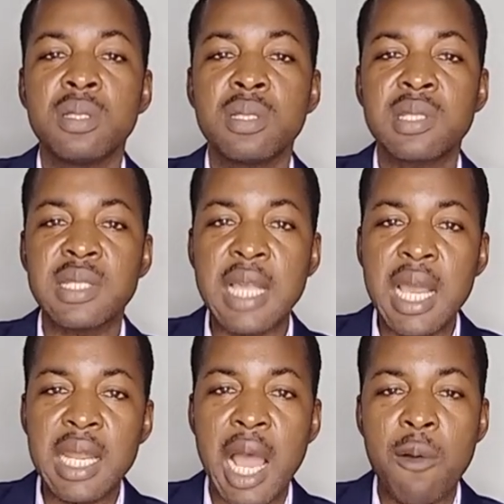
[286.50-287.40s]

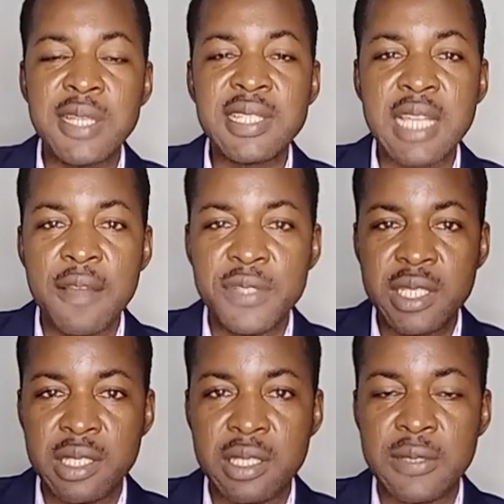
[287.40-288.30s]
sell our
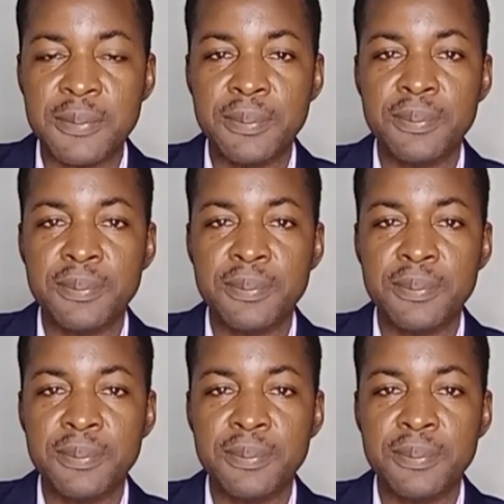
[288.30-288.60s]
services.